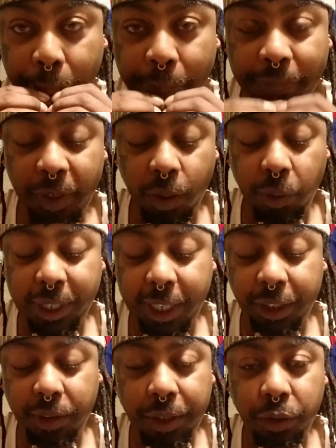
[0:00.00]
you know what King
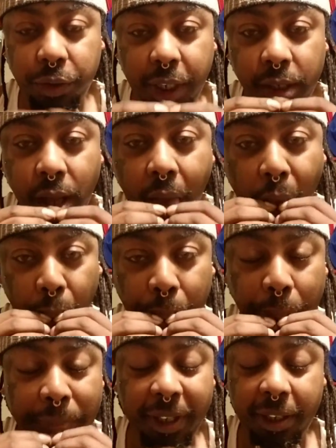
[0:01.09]
tried to do yesterday?
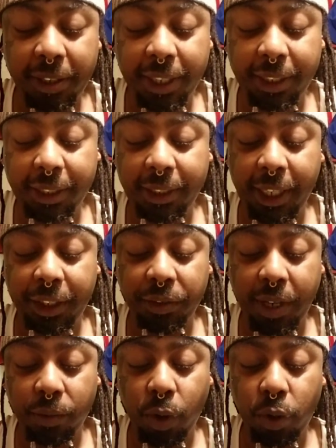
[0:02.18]
The other day, King tried
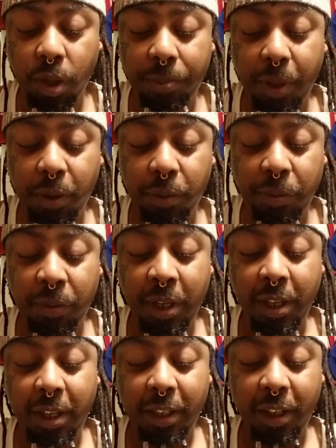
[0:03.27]
to roll up on
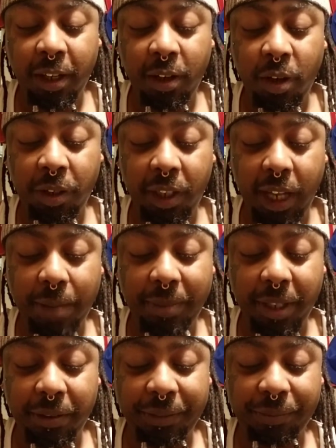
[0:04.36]
the
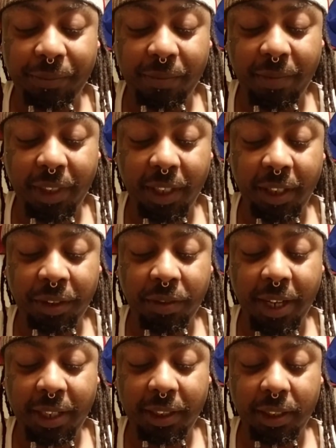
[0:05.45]
library and
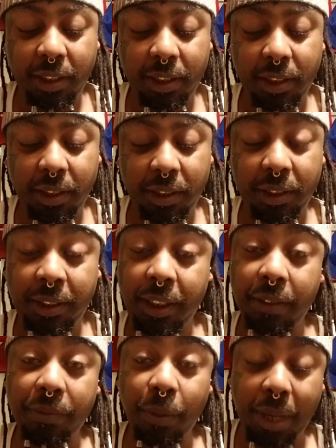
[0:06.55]
try to see
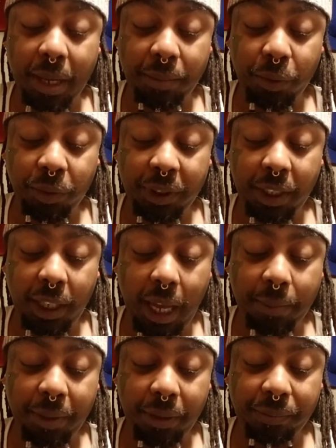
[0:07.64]
if the Bible was in the
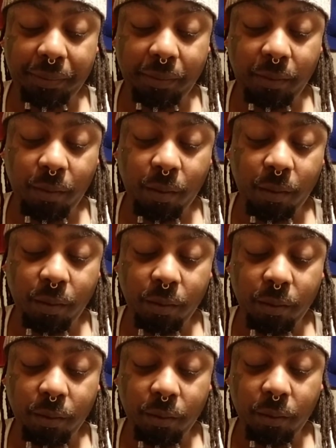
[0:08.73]
library.
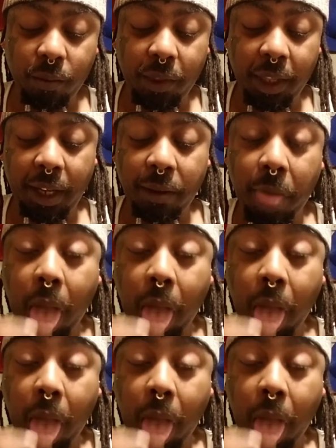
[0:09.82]
Now,